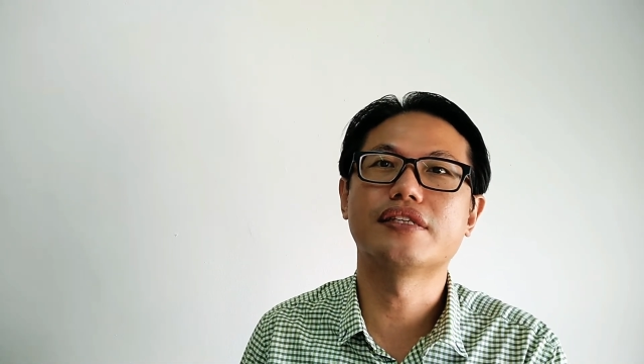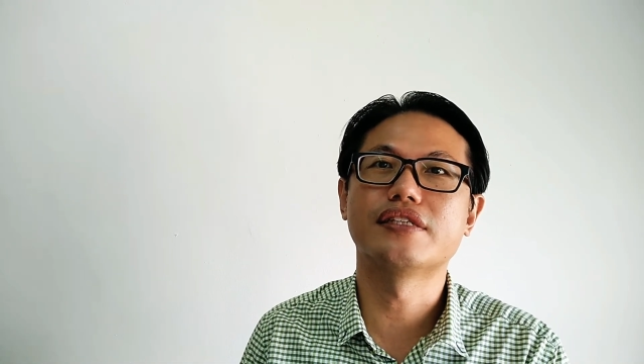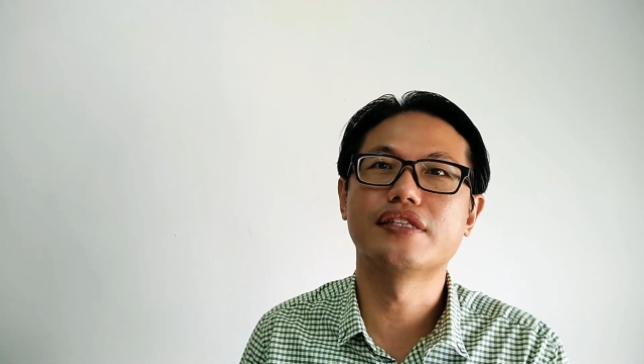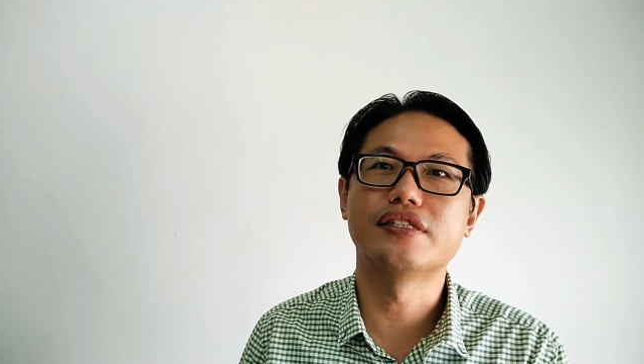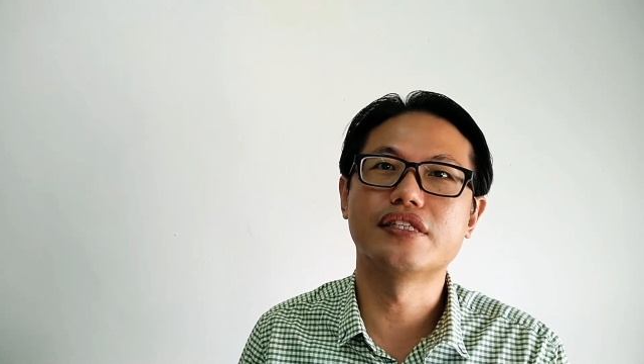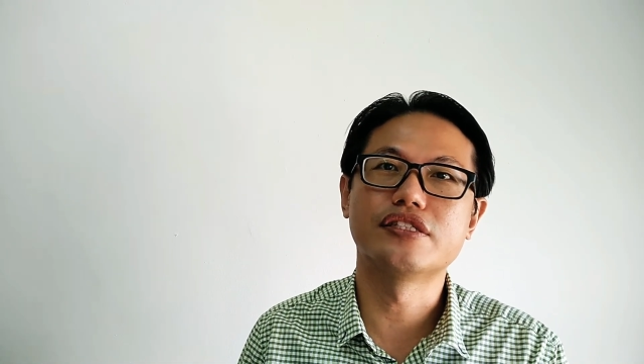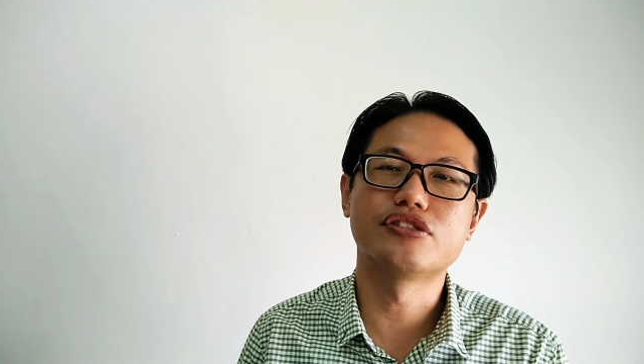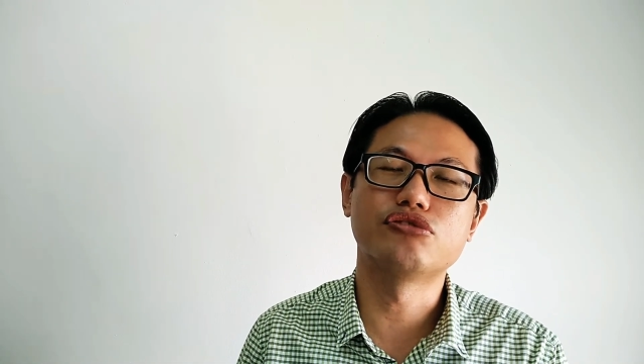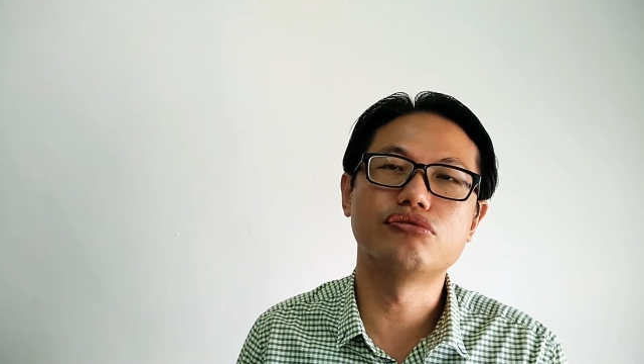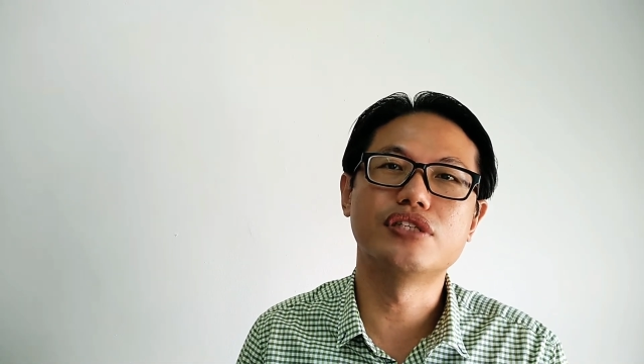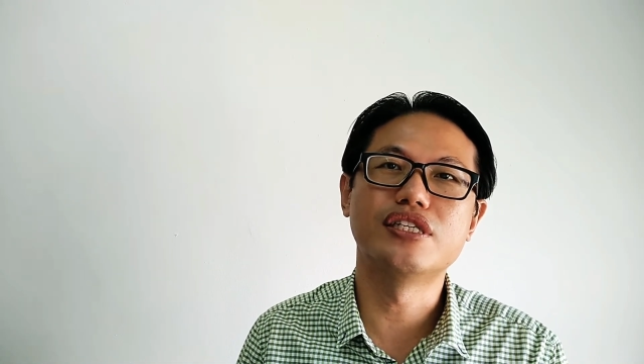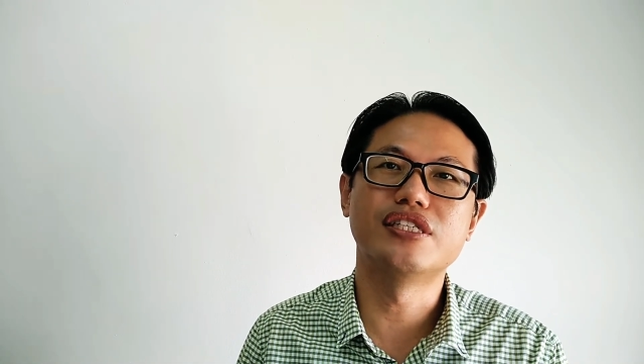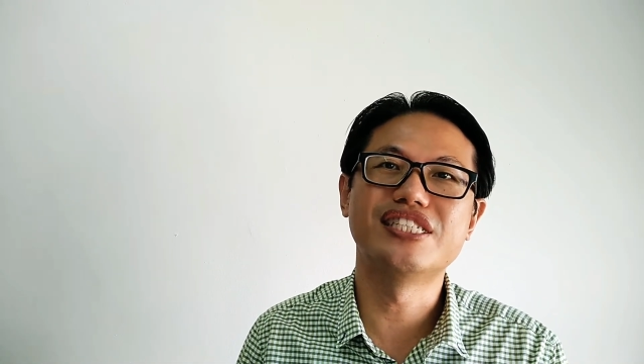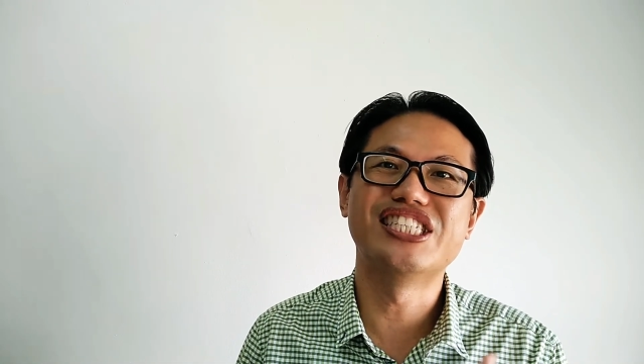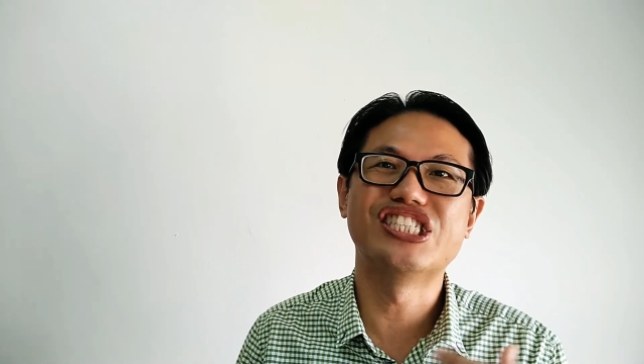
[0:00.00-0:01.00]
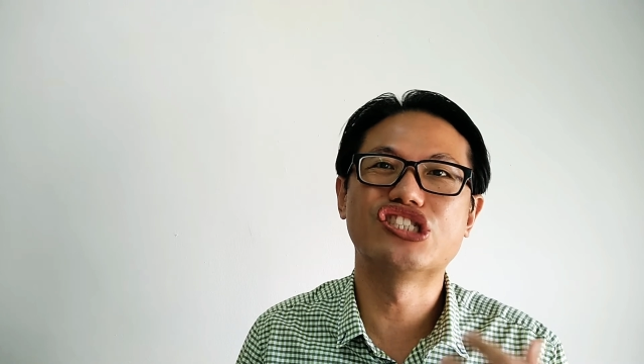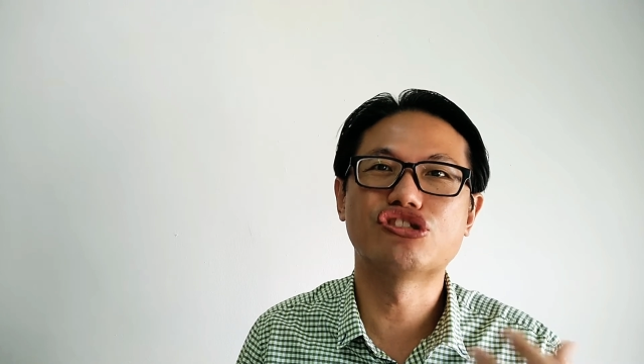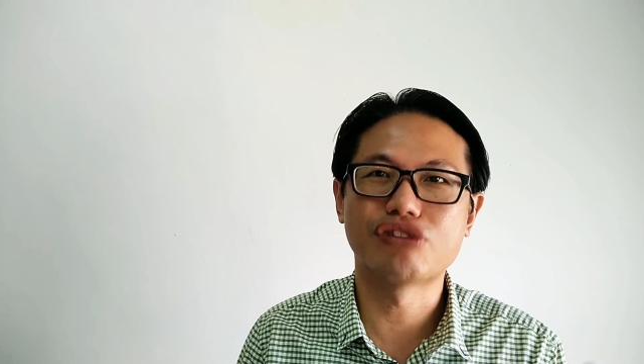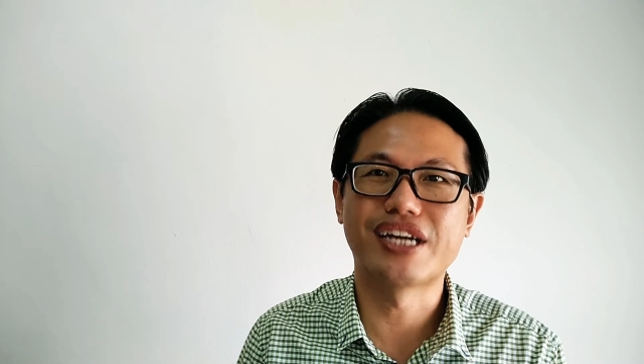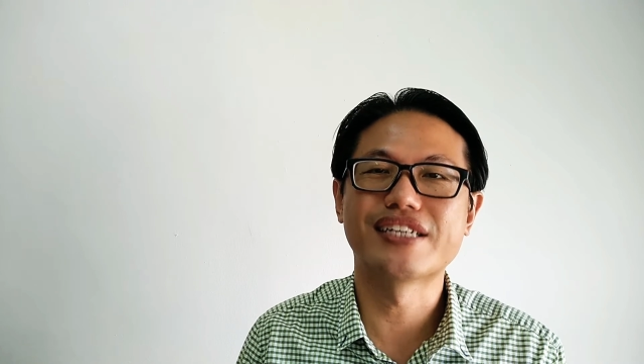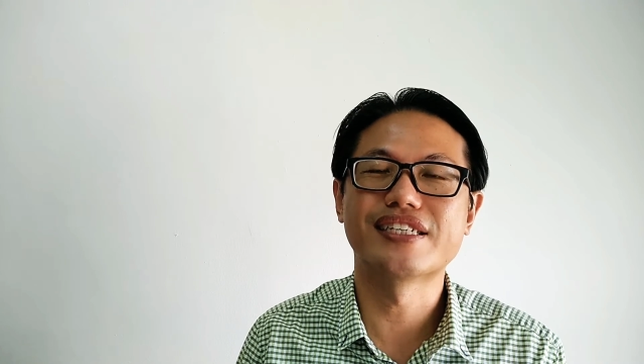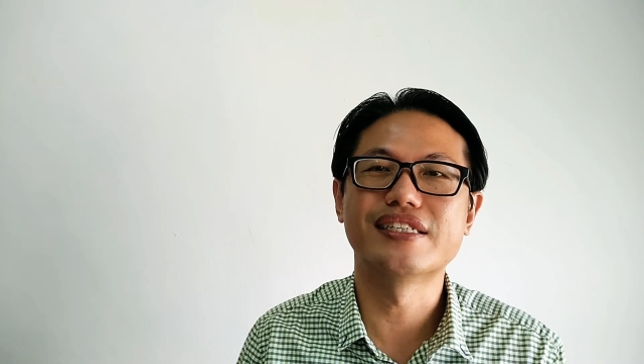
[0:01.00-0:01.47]
that the student is
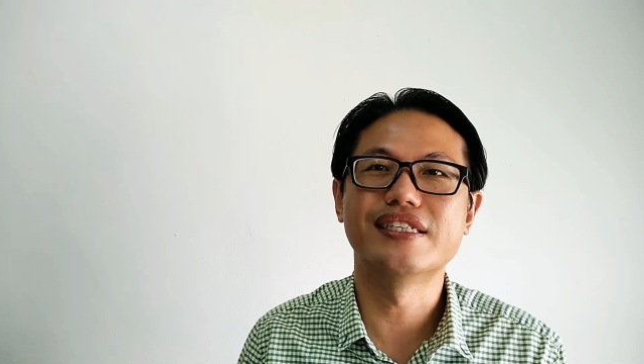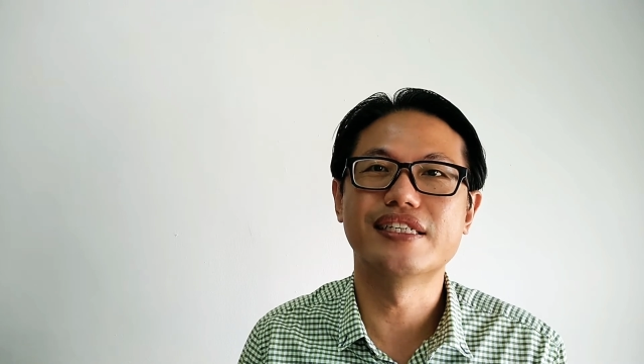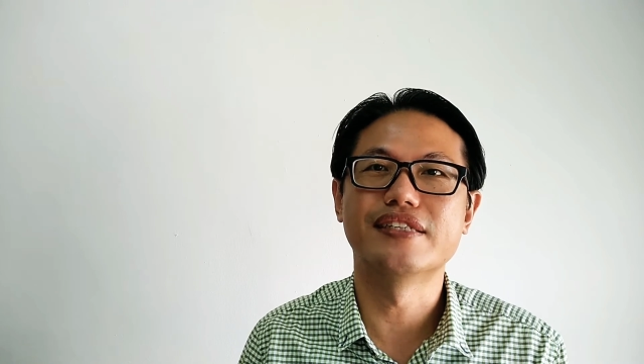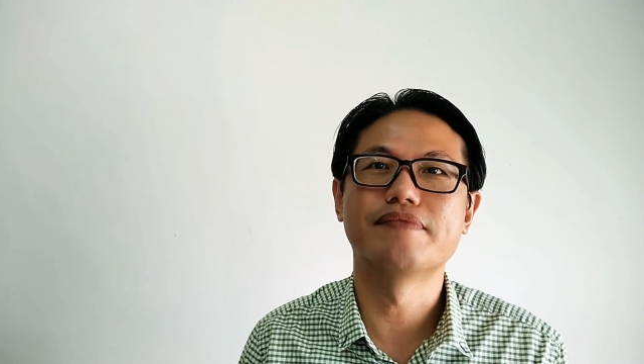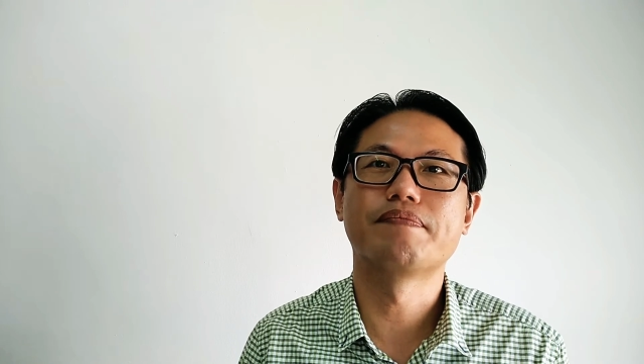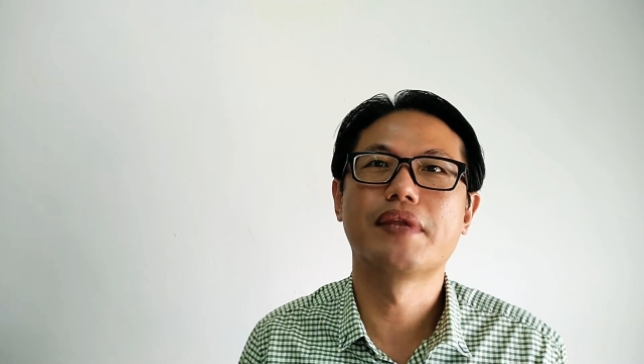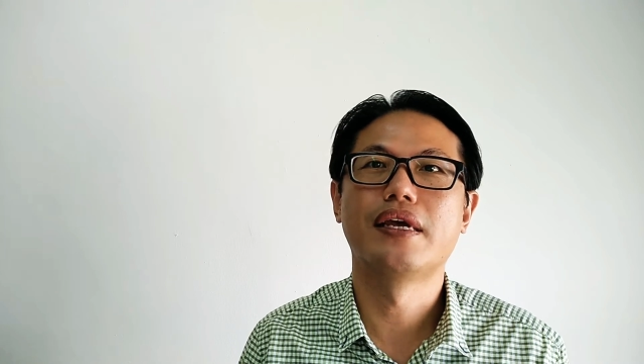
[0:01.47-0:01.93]
struggling.